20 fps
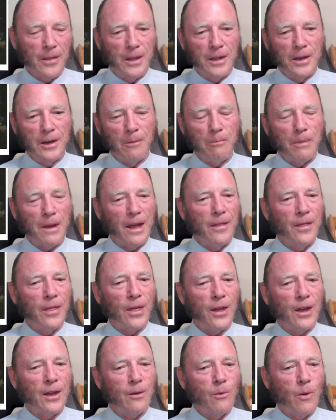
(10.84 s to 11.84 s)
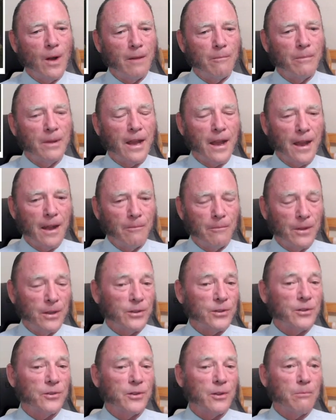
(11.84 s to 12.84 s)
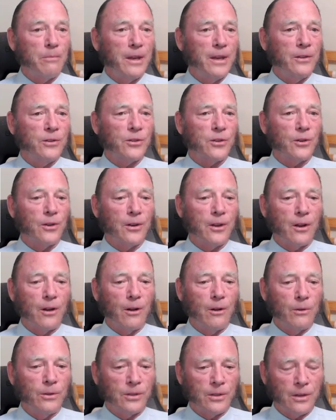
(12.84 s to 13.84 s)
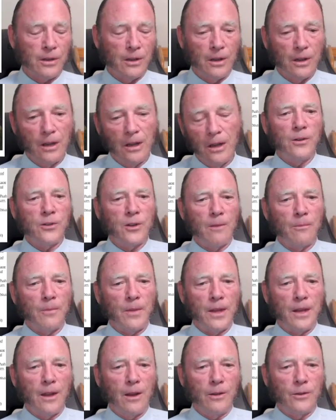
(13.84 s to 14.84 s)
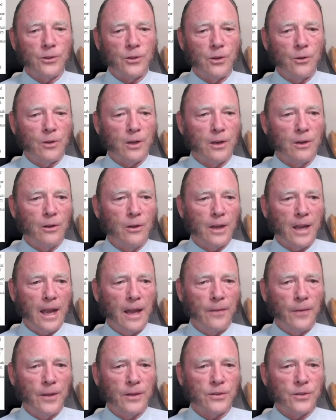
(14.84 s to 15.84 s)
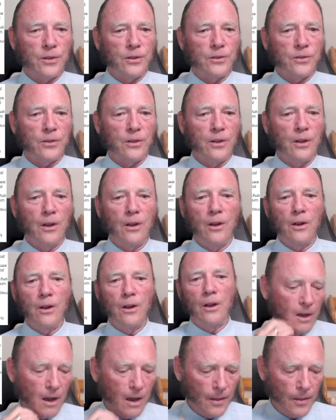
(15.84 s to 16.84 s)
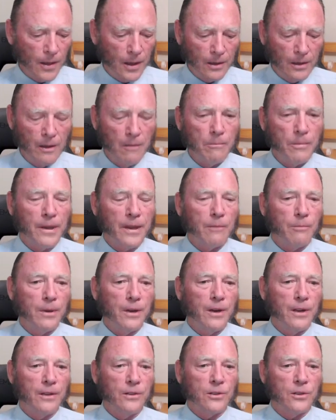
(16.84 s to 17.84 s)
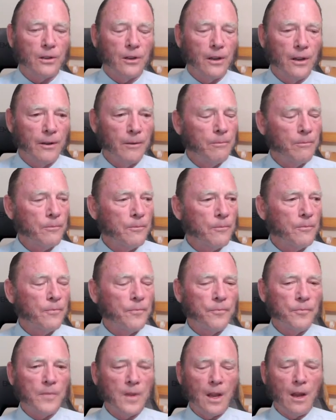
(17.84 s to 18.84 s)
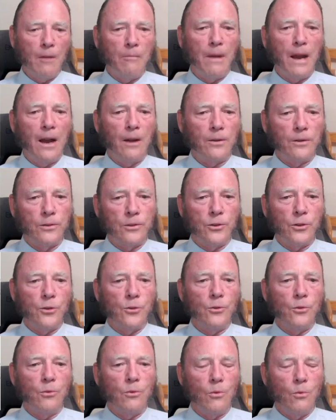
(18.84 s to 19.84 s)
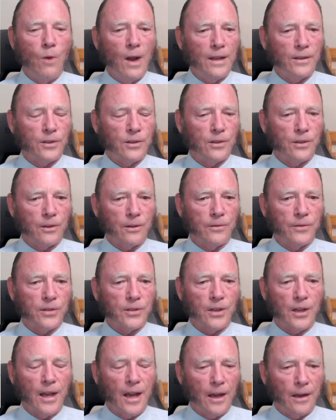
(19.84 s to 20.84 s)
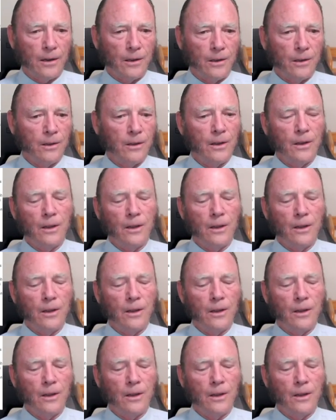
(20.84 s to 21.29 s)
the Nepenthe webcam, this is the Big Sur coast. Something else you can look at, this is on the Olympic Peninsula, about due west of Seattle.